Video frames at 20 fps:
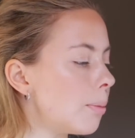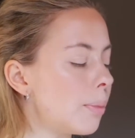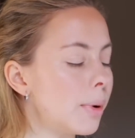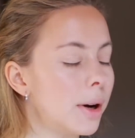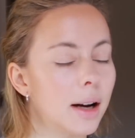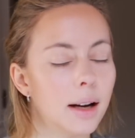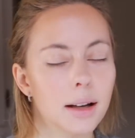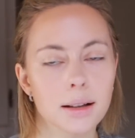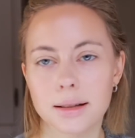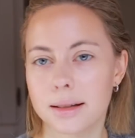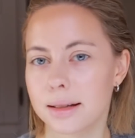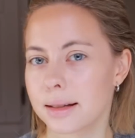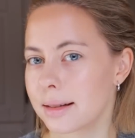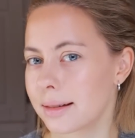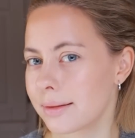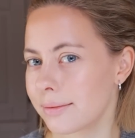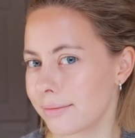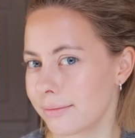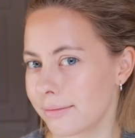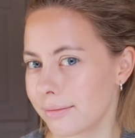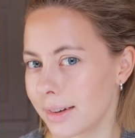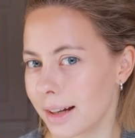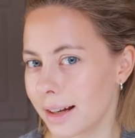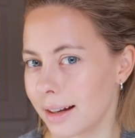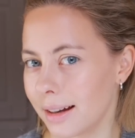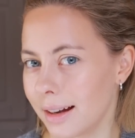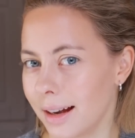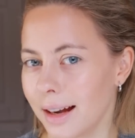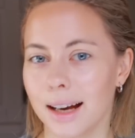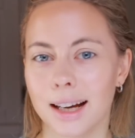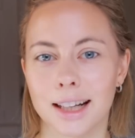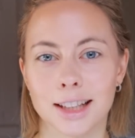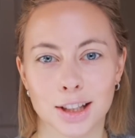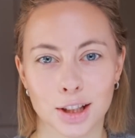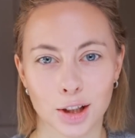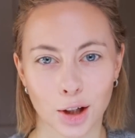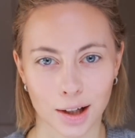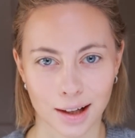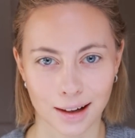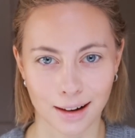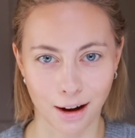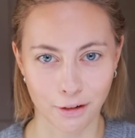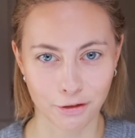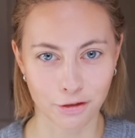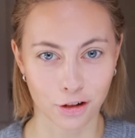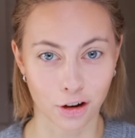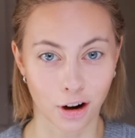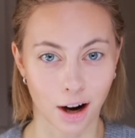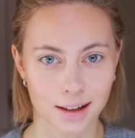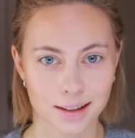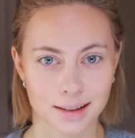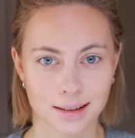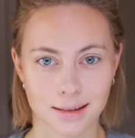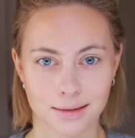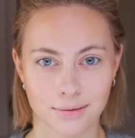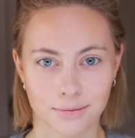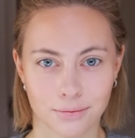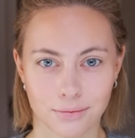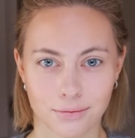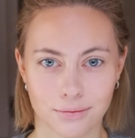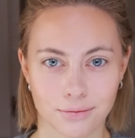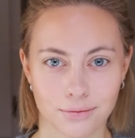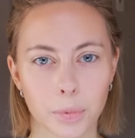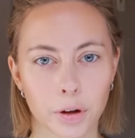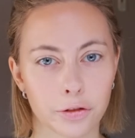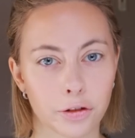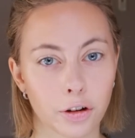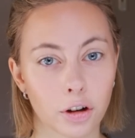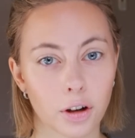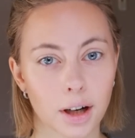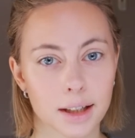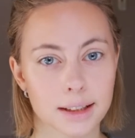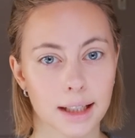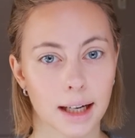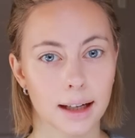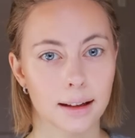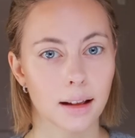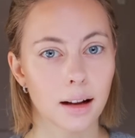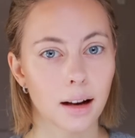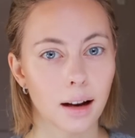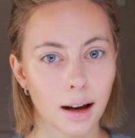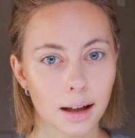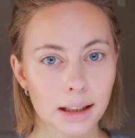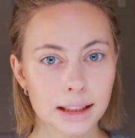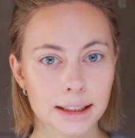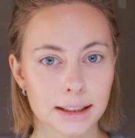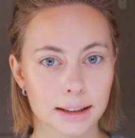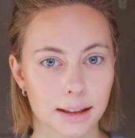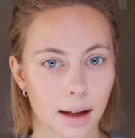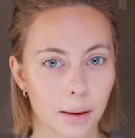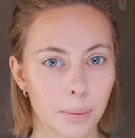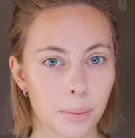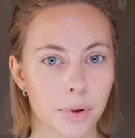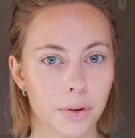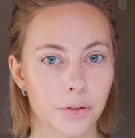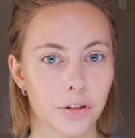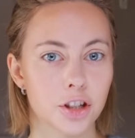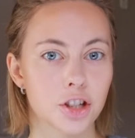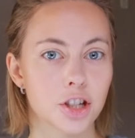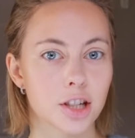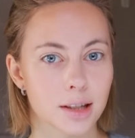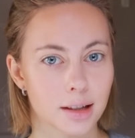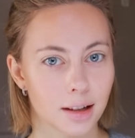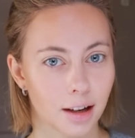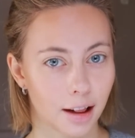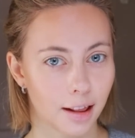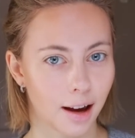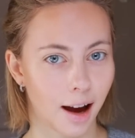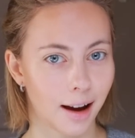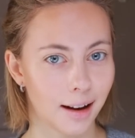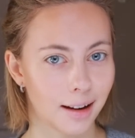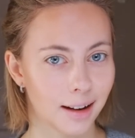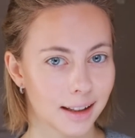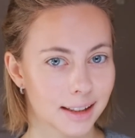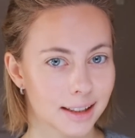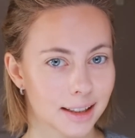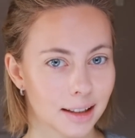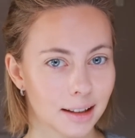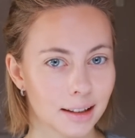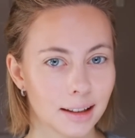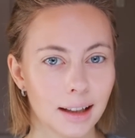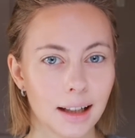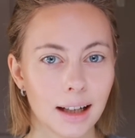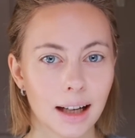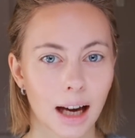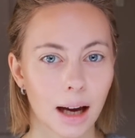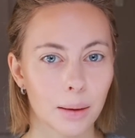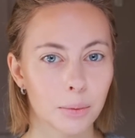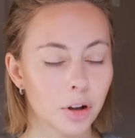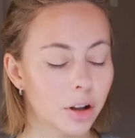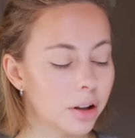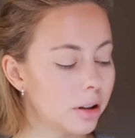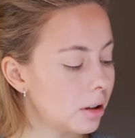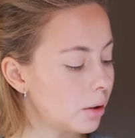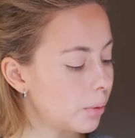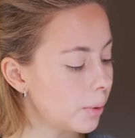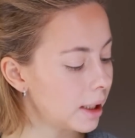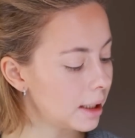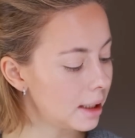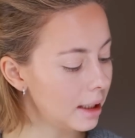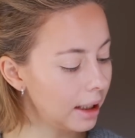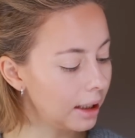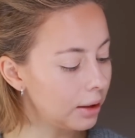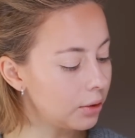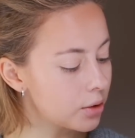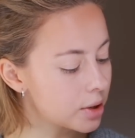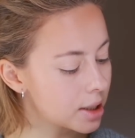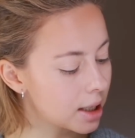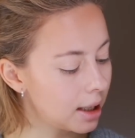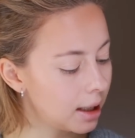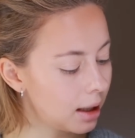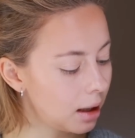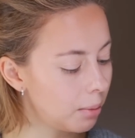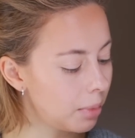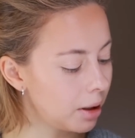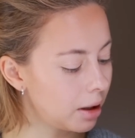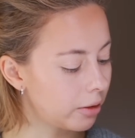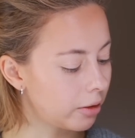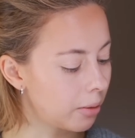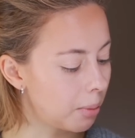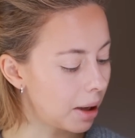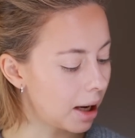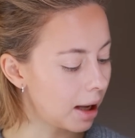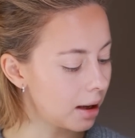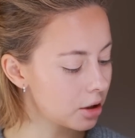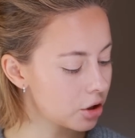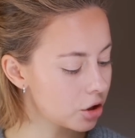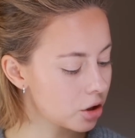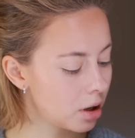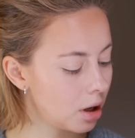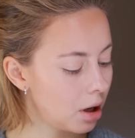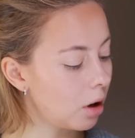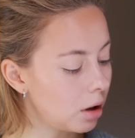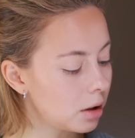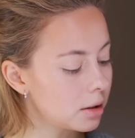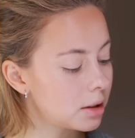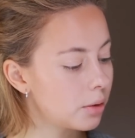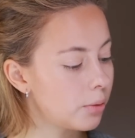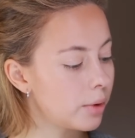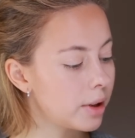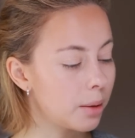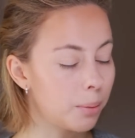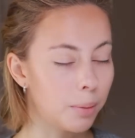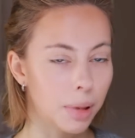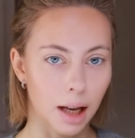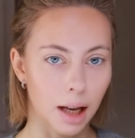but it's not enough for us. Before I take the last step, which is another highlighter, I'm gonna quickly use a little bit of a blush. Also with a